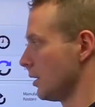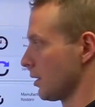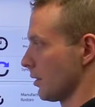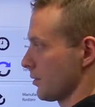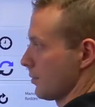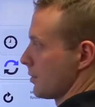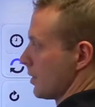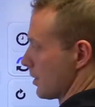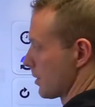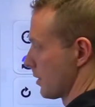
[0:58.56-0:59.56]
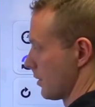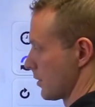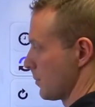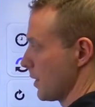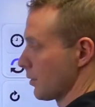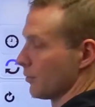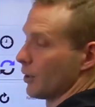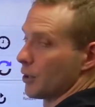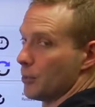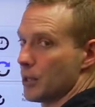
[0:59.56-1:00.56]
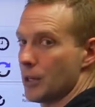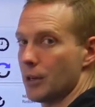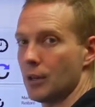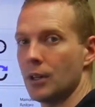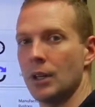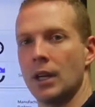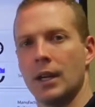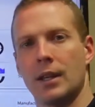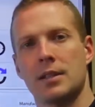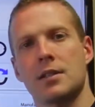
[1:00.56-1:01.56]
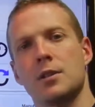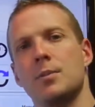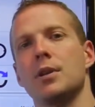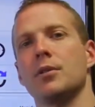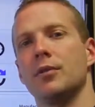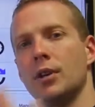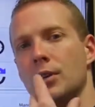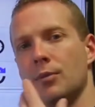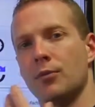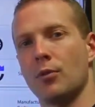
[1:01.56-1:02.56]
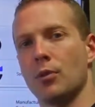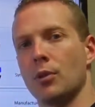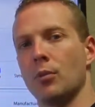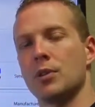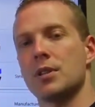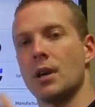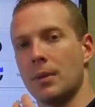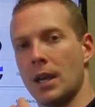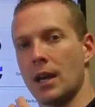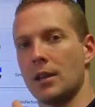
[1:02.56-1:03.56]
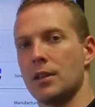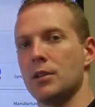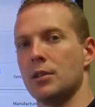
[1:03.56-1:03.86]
You can also adjust the speaker volume here, and that's the speaker volume for what's coming out of the